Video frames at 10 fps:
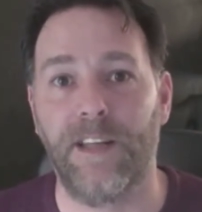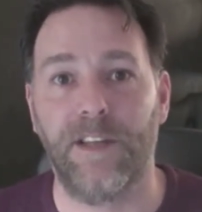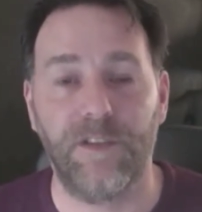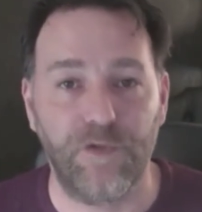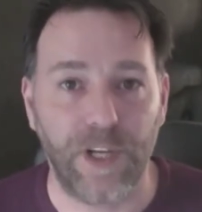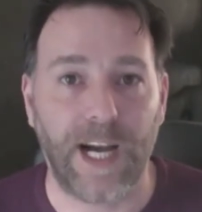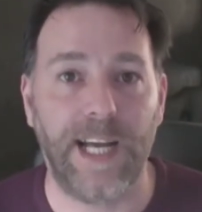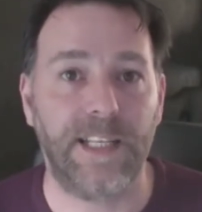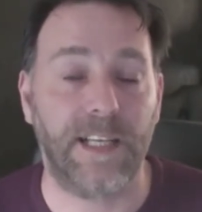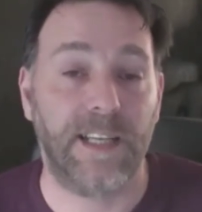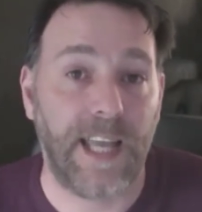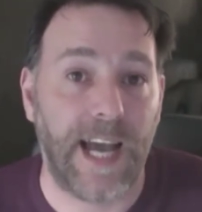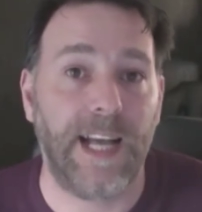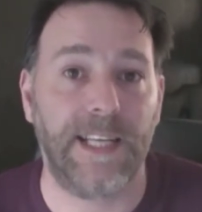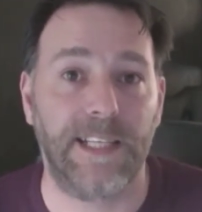They're realizing,
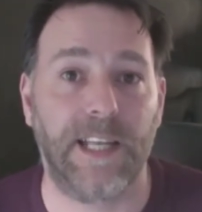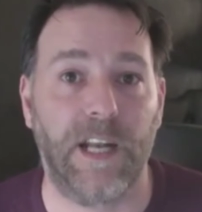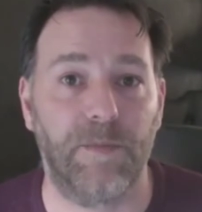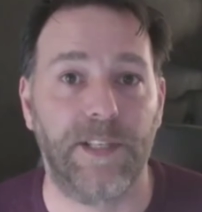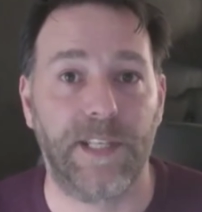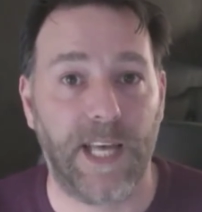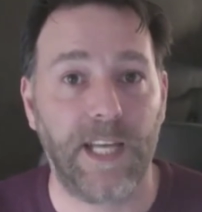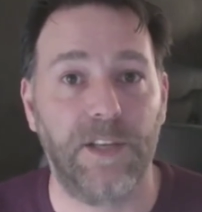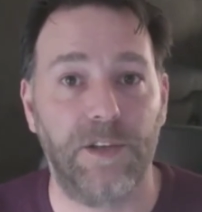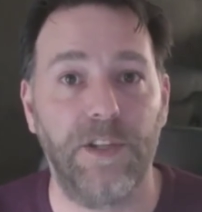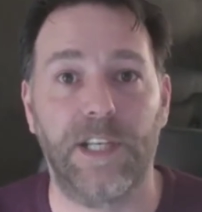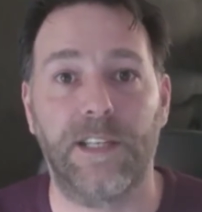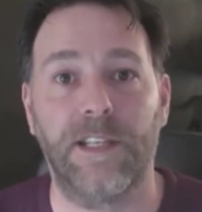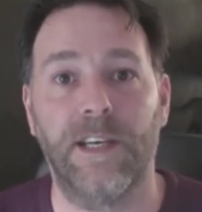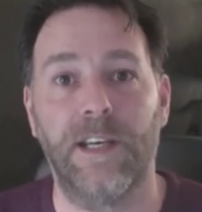yeah, I can start a business, I can do
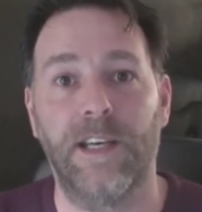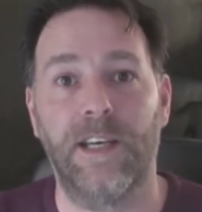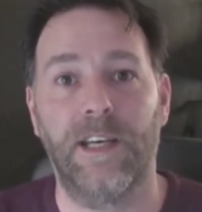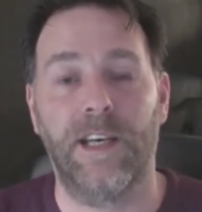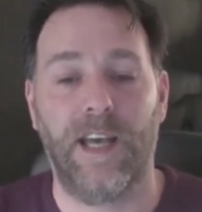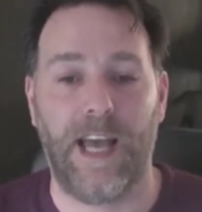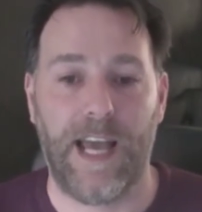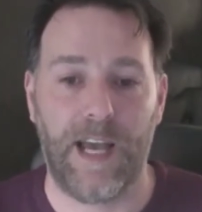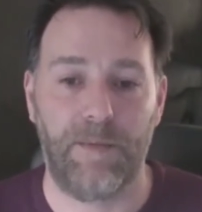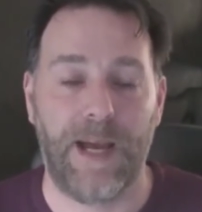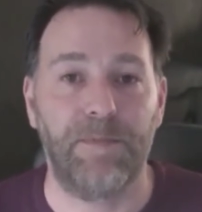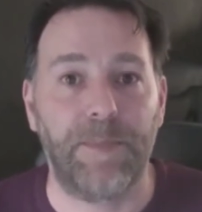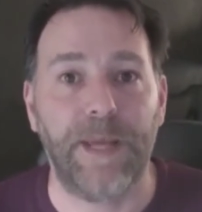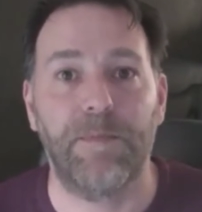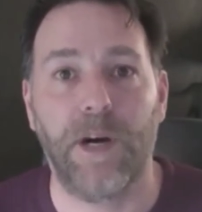this, and
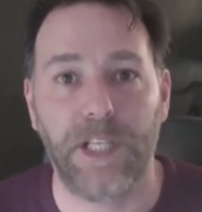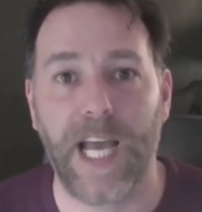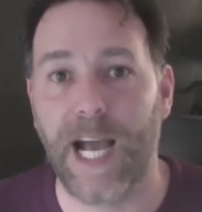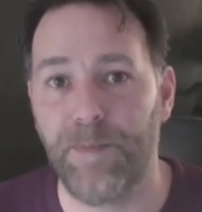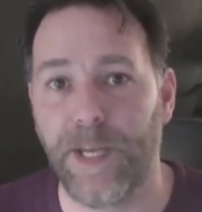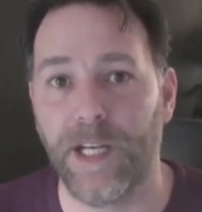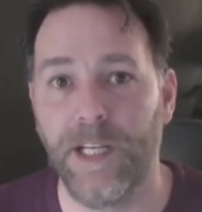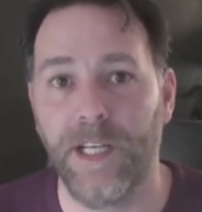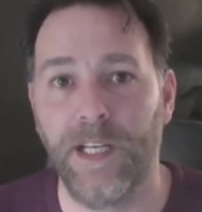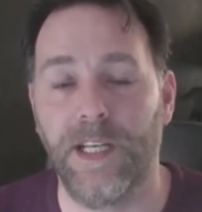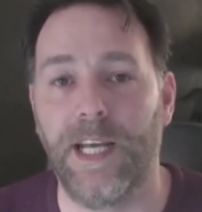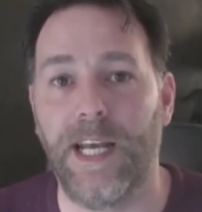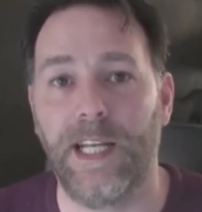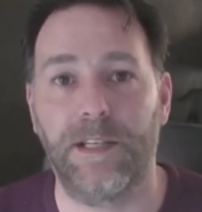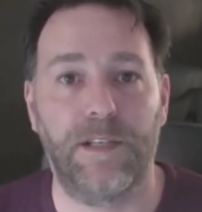be much happier
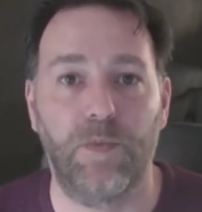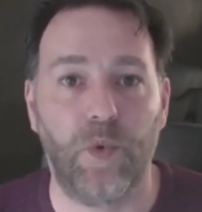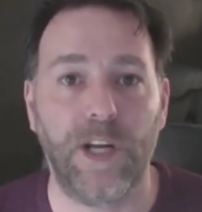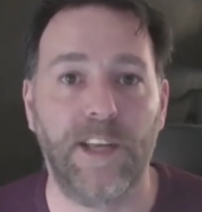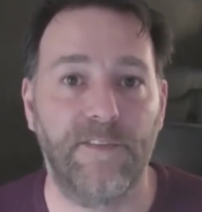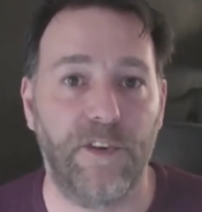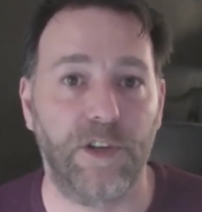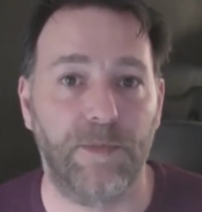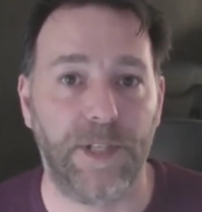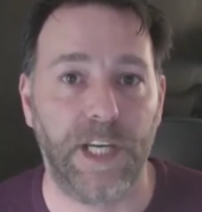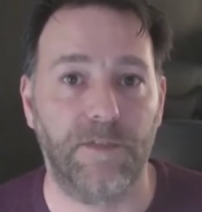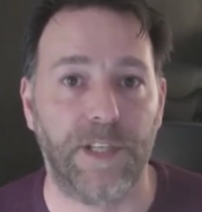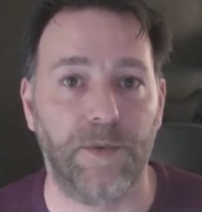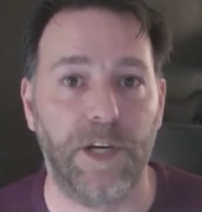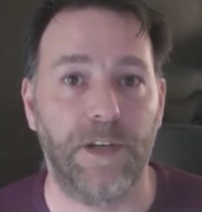and working for themselves
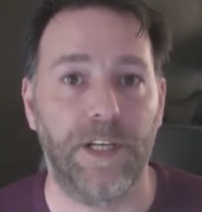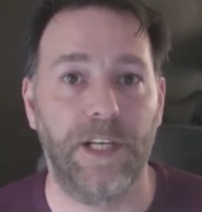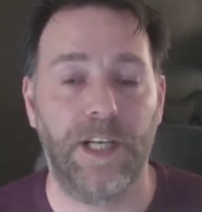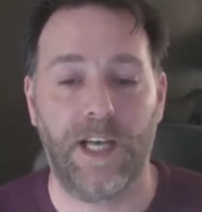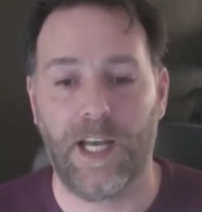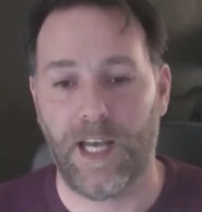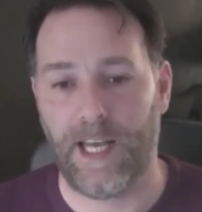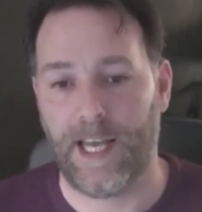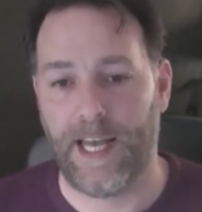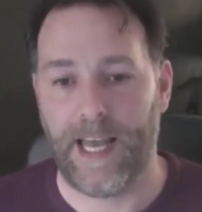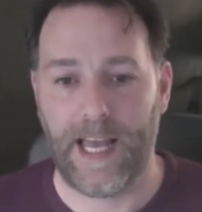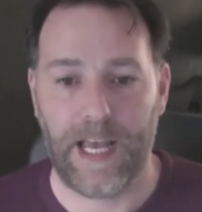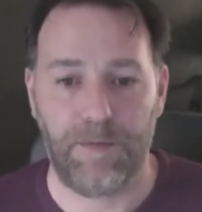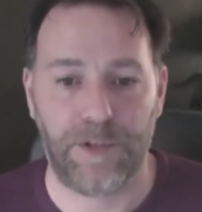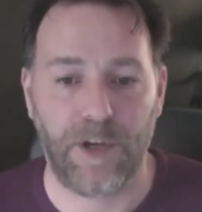as well.
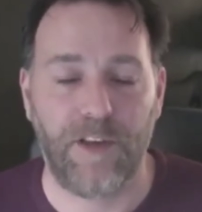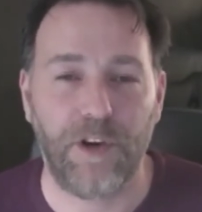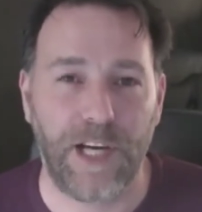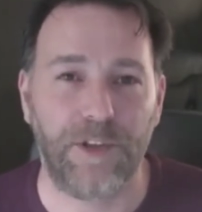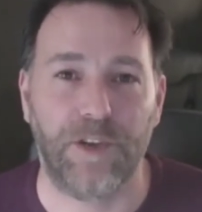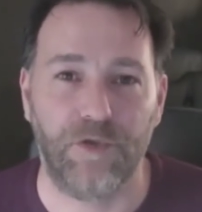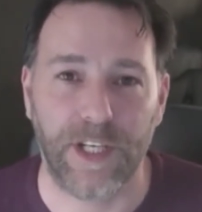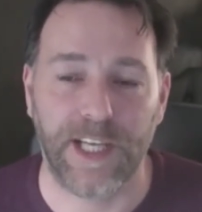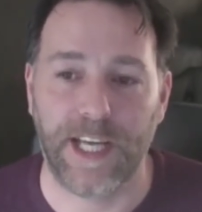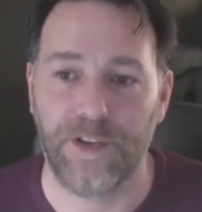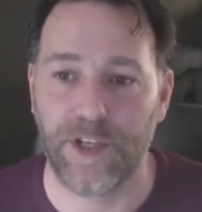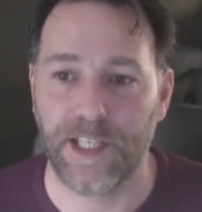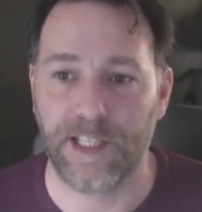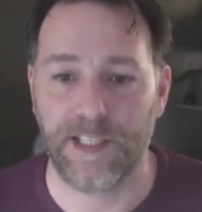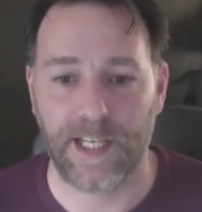So I thought that was a really
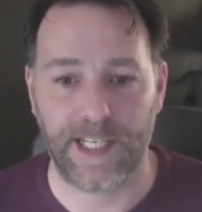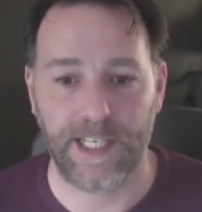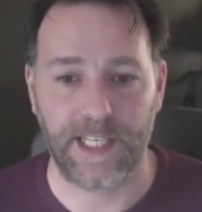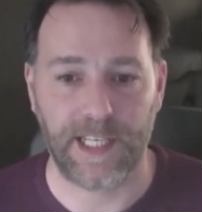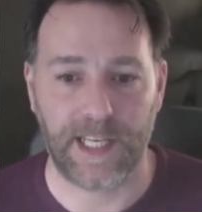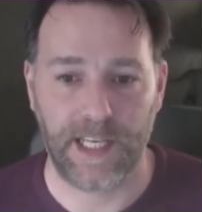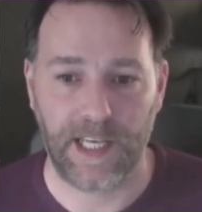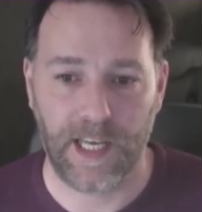interesting statistic.